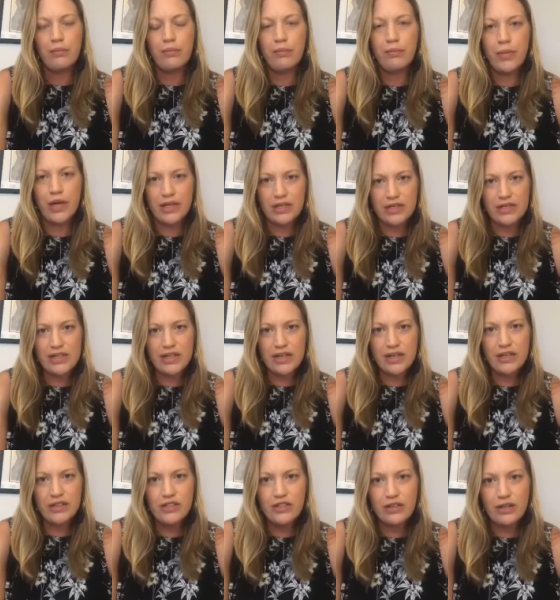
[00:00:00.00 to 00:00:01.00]

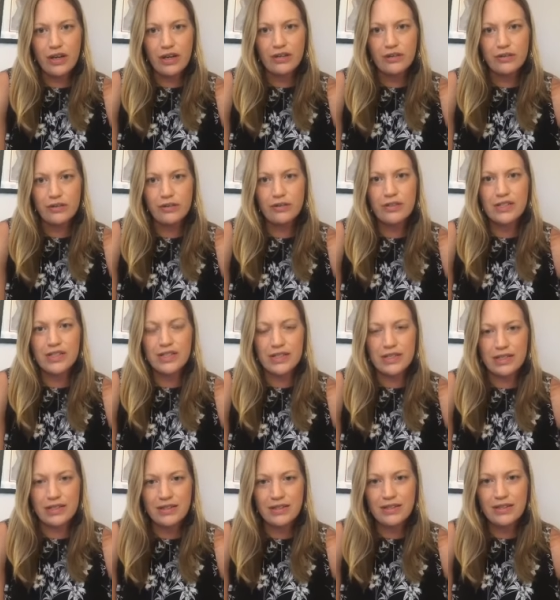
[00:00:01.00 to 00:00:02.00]
Monday, July
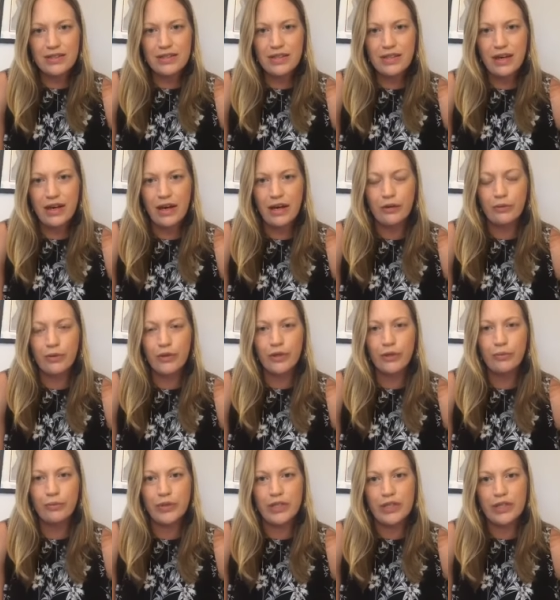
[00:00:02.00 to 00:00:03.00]
13th. Uh, we'll
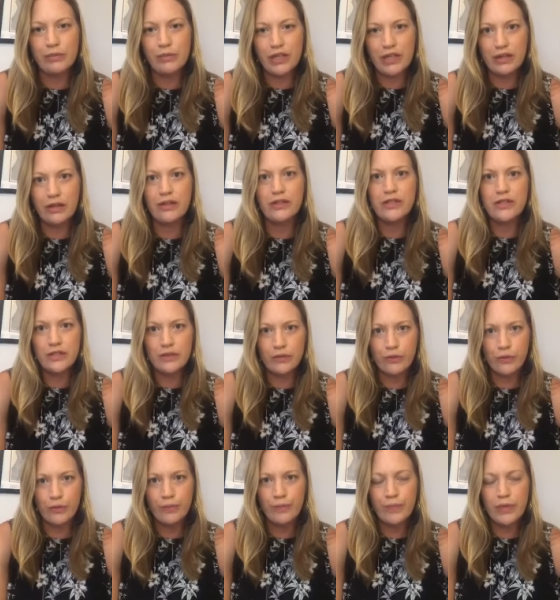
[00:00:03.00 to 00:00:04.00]
be meeting on
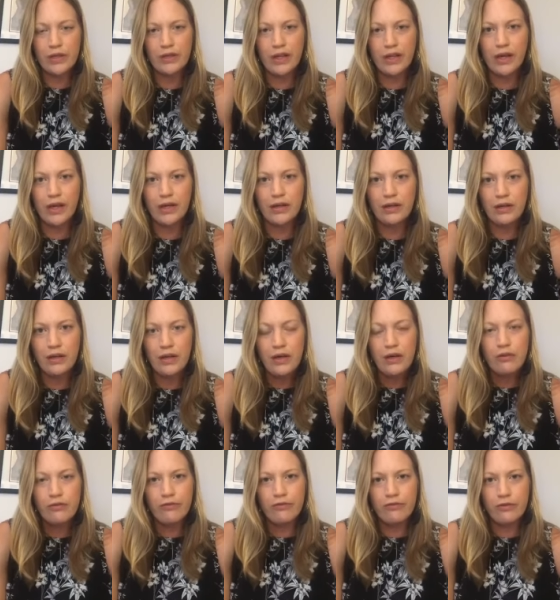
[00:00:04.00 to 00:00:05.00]
Zoom online
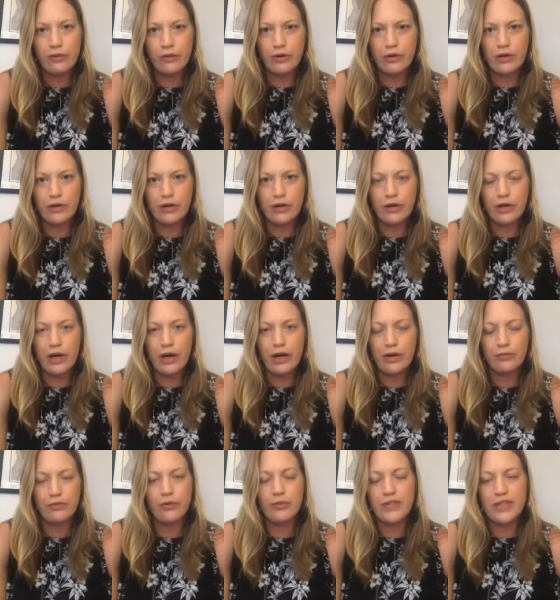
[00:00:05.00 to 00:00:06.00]
for
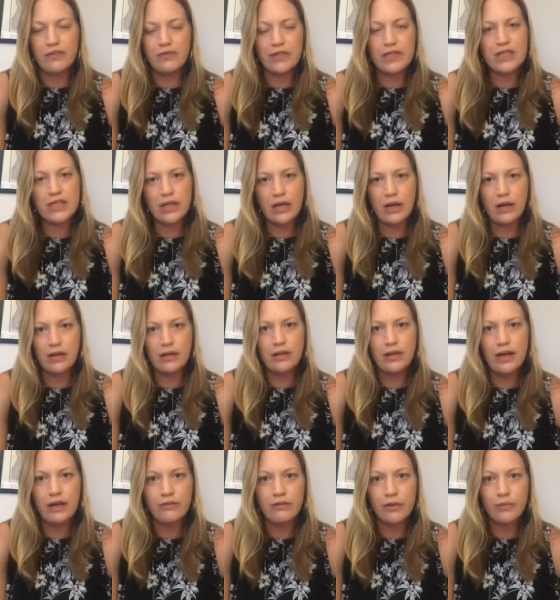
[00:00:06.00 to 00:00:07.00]
um, from 7 to
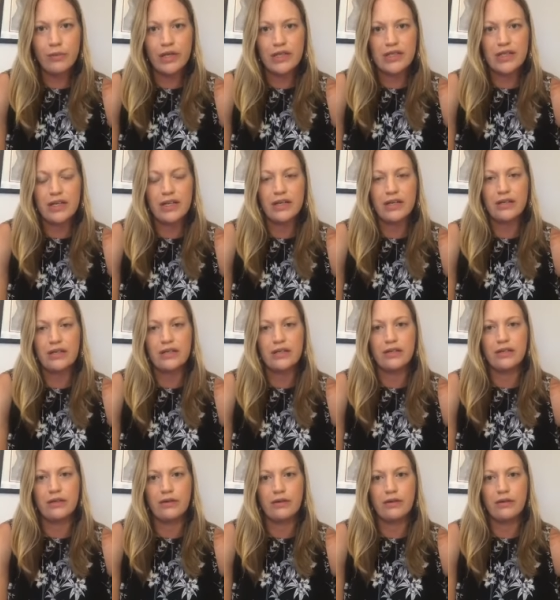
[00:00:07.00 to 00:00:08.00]
9 every Monday
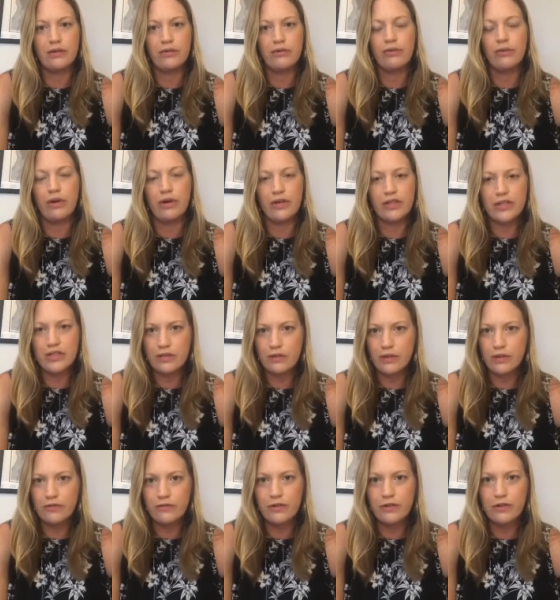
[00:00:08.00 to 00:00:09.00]
until through August
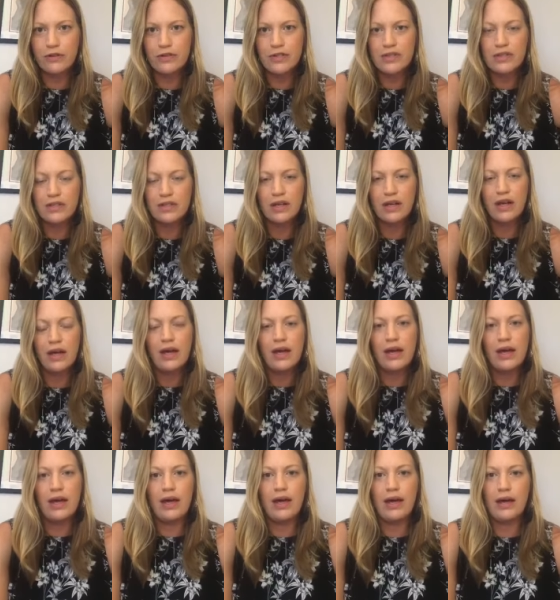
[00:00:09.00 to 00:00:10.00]
31st
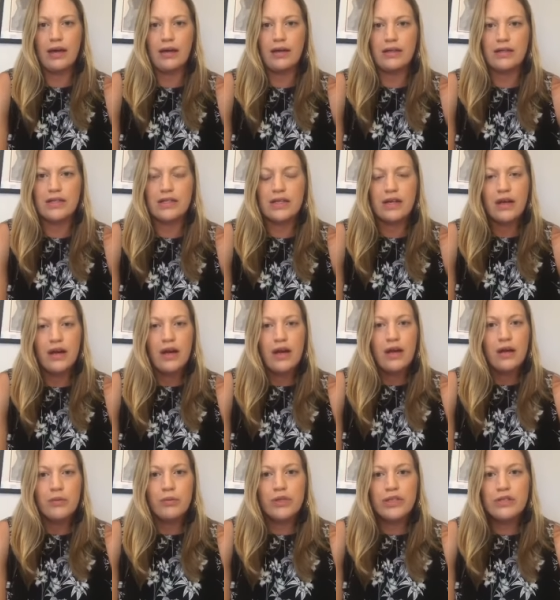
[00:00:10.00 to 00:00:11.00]
and
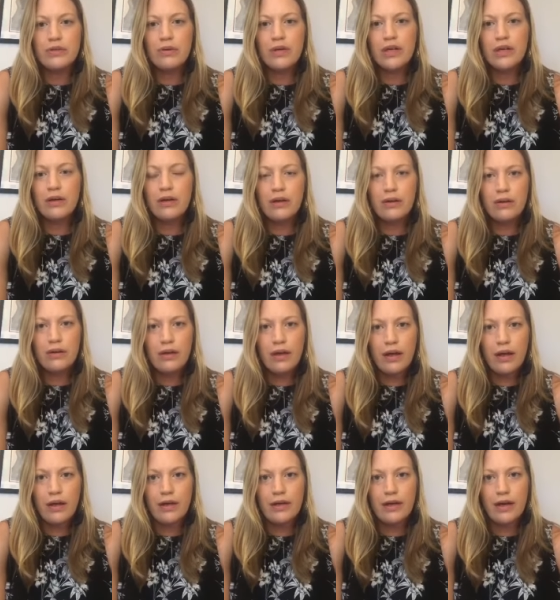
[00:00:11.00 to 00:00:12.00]
be doing a
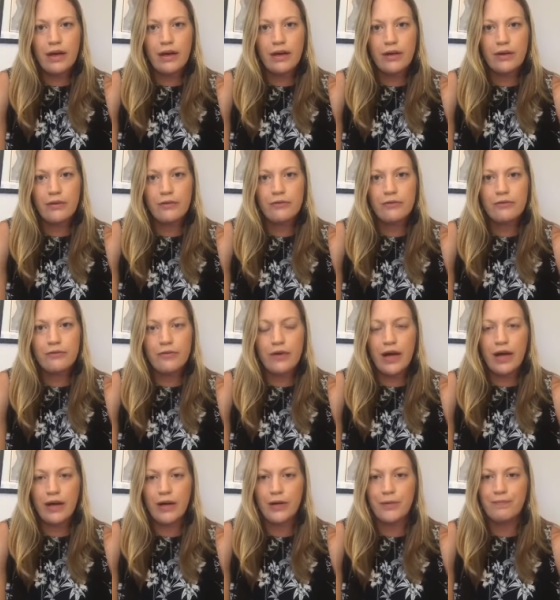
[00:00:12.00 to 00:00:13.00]
lot of
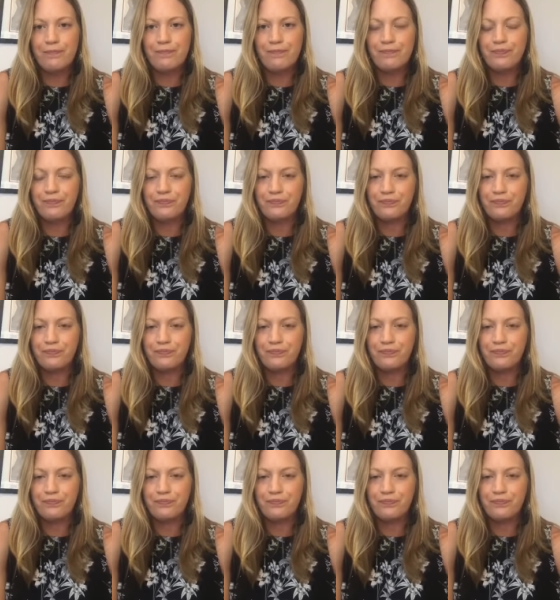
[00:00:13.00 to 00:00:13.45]
um,